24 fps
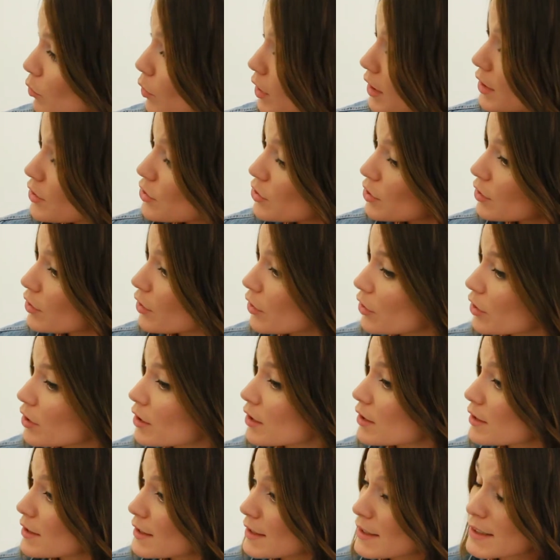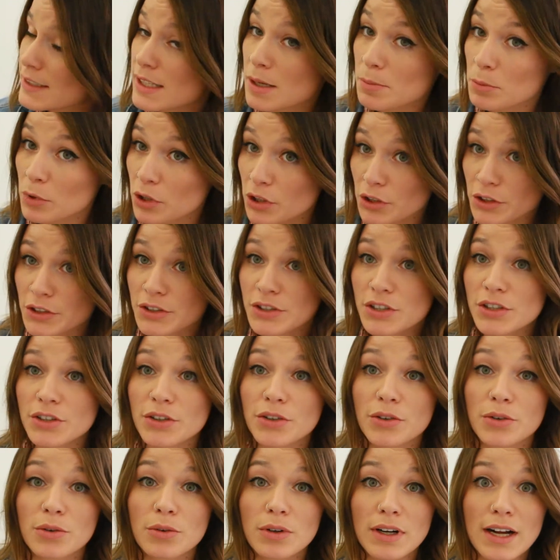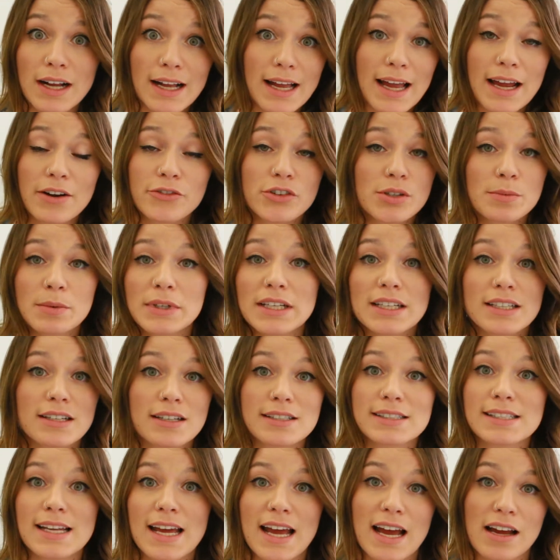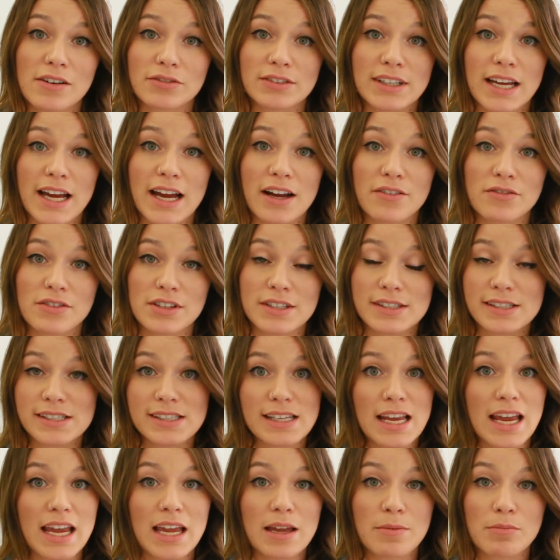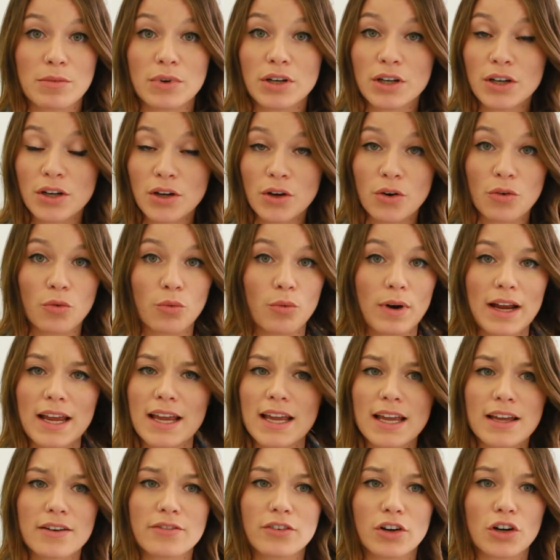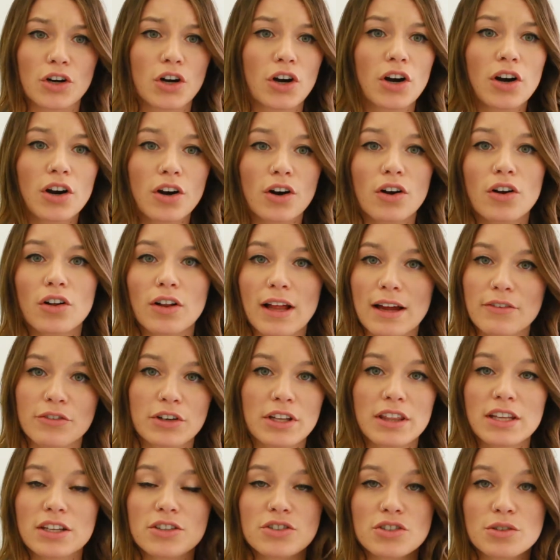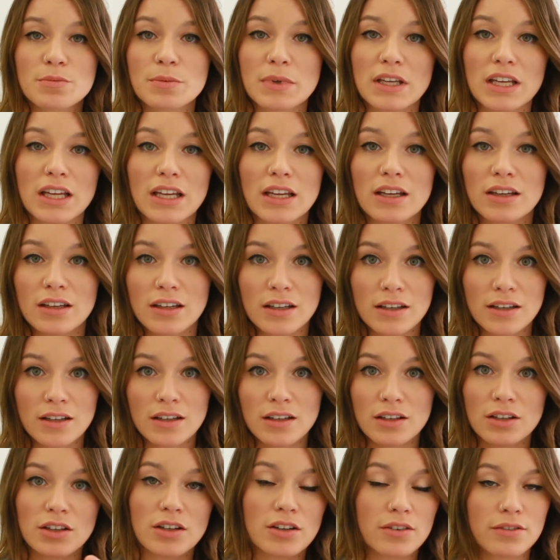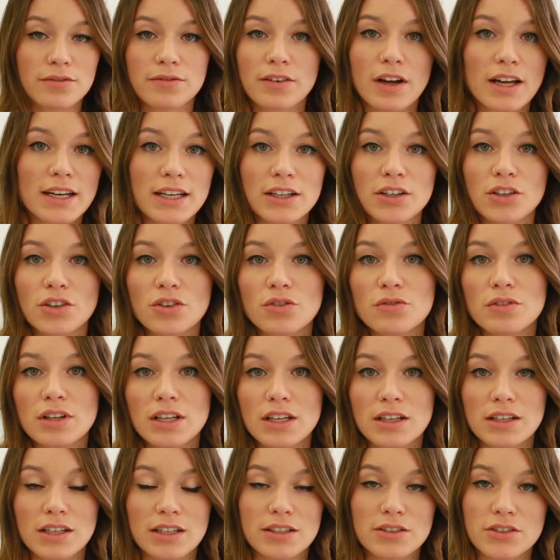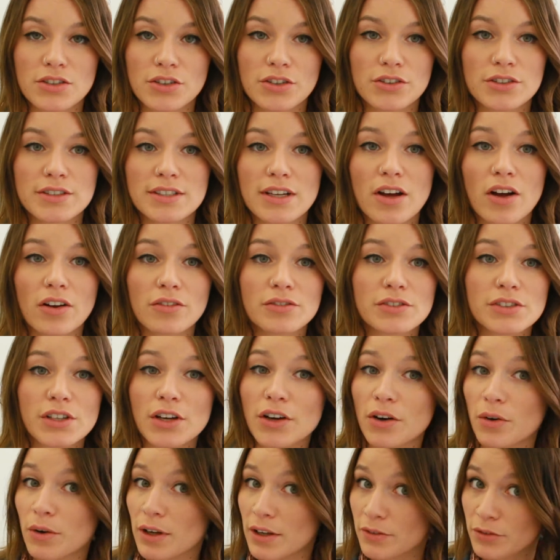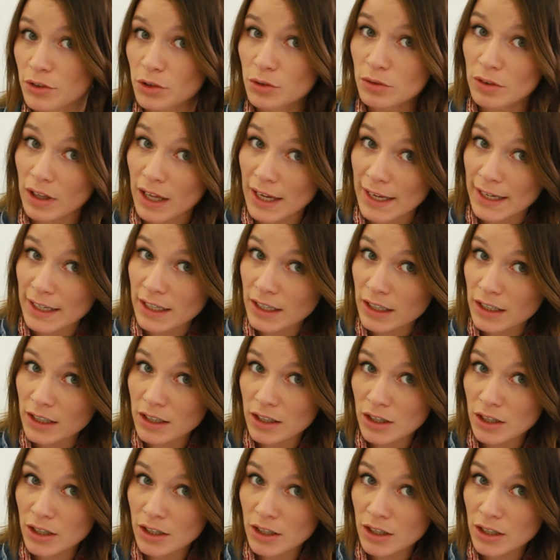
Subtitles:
what it should look similar to. Everybody doesn't have to have the same wave or curl. Everything should be, you know, fun and unique and to yourself. So if you like